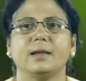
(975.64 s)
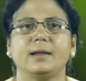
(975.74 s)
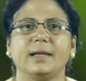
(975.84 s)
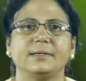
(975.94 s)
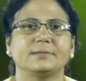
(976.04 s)

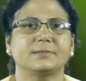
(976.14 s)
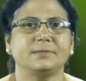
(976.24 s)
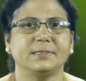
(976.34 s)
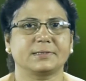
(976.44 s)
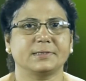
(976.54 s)
Let's
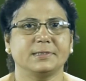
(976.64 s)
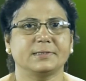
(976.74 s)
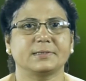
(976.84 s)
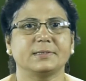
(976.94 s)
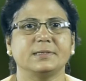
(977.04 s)

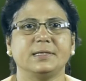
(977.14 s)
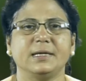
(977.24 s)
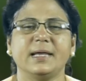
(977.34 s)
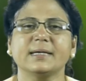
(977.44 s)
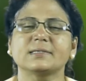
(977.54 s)
discuss the
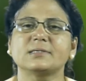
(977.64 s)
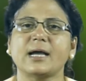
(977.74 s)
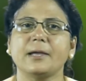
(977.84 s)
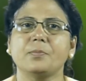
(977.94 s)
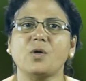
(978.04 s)
next
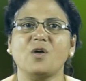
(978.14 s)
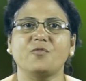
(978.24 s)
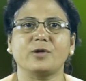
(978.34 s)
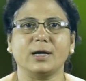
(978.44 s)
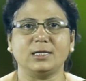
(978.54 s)
type of
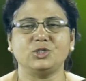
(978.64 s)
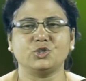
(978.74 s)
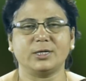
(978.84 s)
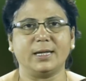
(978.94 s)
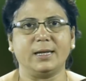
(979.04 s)

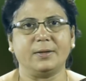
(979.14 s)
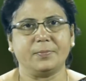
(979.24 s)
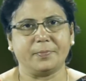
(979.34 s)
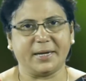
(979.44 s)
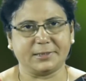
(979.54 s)
cultural
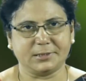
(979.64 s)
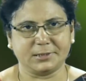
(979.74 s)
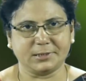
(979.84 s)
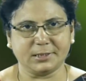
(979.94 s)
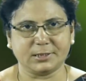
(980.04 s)

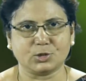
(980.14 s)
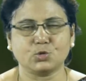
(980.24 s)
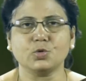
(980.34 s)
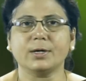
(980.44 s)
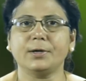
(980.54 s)
practices
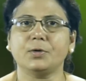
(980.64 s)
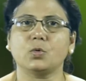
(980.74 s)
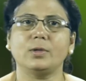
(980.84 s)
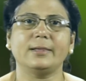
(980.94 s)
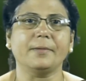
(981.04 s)
to
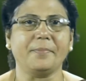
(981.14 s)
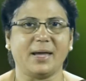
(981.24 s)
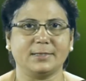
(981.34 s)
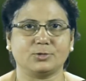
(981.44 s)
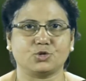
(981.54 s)
control the
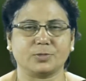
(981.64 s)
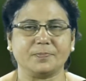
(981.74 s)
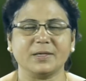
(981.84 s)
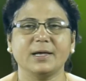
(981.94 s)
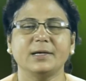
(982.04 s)
pest,
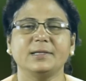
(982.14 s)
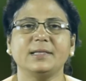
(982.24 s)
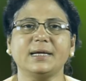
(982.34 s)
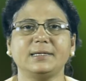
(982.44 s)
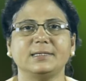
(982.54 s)

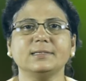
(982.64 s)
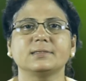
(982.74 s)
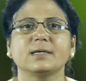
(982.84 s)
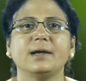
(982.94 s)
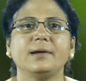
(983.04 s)
that
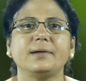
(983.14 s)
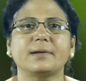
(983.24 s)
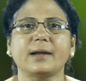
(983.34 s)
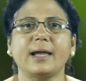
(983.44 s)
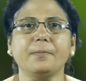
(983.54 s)
is
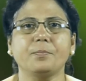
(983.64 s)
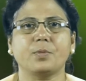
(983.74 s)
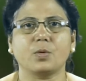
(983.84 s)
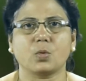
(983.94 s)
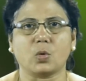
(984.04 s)
trap
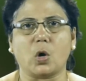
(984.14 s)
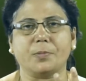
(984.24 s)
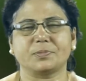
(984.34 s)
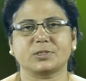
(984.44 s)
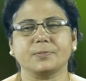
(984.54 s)

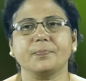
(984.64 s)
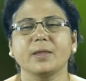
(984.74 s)
crops.